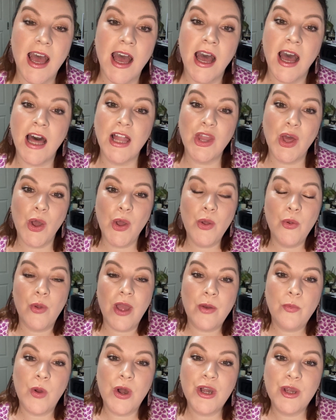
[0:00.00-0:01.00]
Hello
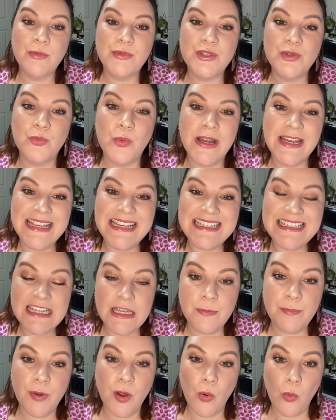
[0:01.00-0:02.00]
and welcome to Wedding
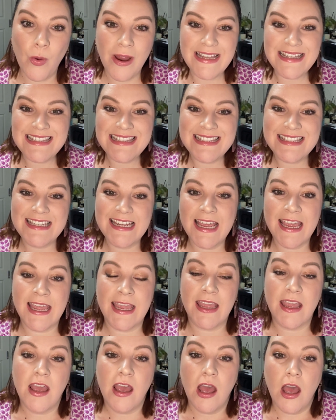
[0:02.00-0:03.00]
Tip
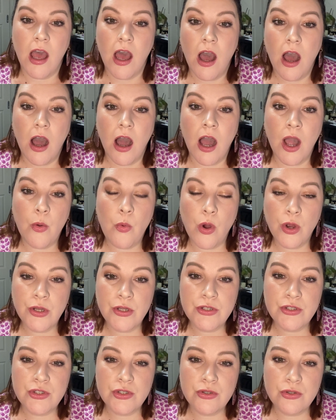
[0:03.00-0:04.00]
Wednesday. I
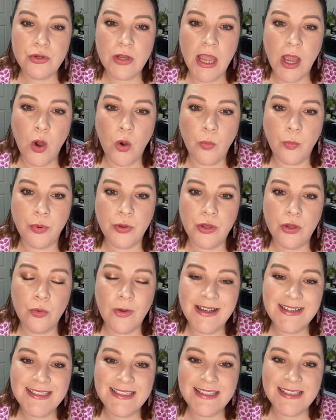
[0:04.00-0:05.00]
wanted to help you
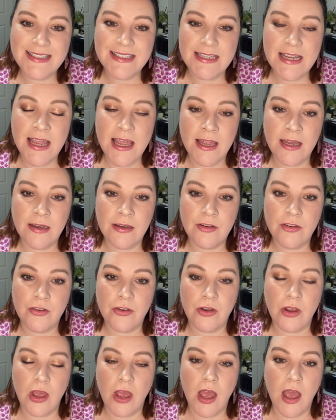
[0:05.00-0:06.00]
understand
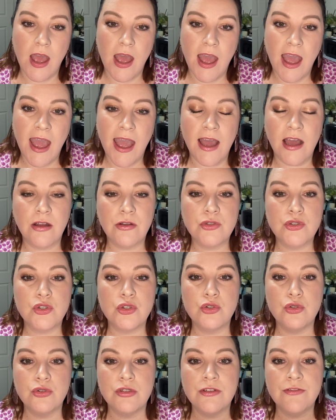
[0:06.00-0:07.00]
how
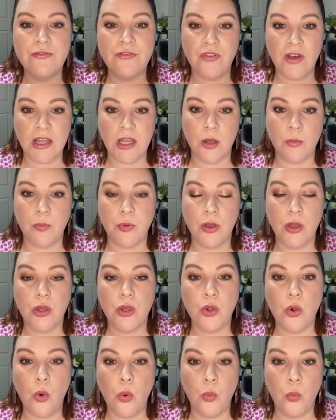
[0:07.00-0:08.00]
to develop
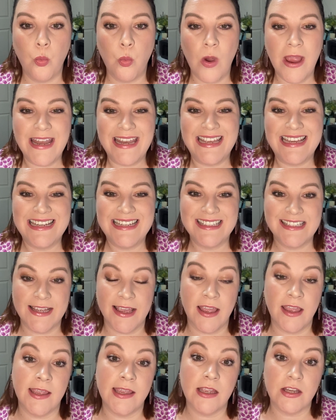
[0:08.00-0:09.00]
your wedding
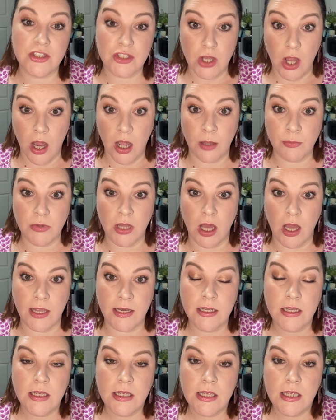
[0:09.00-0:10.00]
day
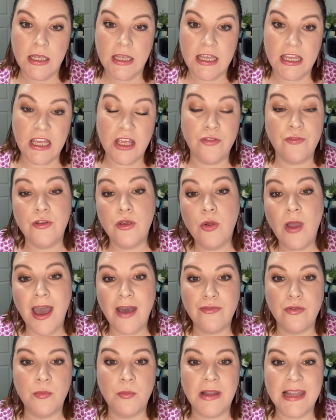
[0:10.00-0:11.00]
timeline. If you
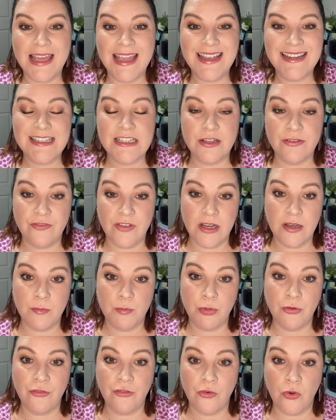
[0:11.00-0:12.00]
haven't planned an event
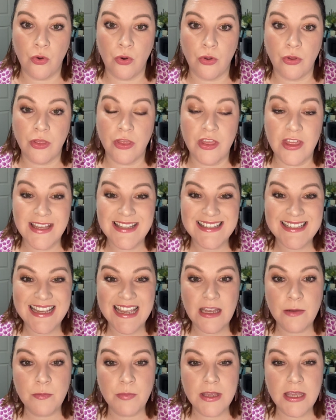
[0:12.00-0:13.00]
before, this
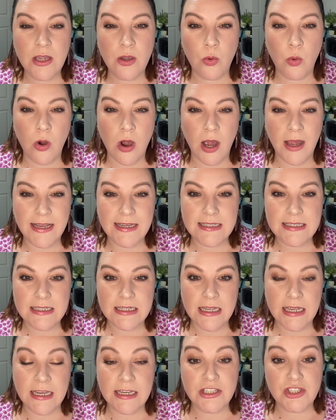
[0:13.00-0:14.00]
can be quite
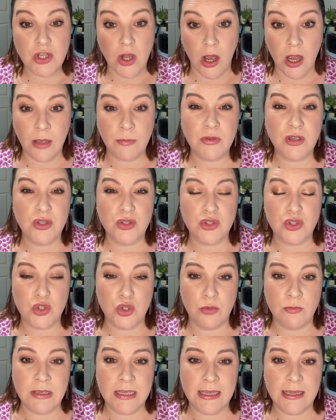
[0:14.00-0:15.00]
a
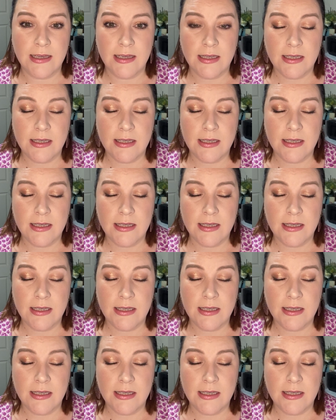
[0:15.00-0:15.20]
time-consuming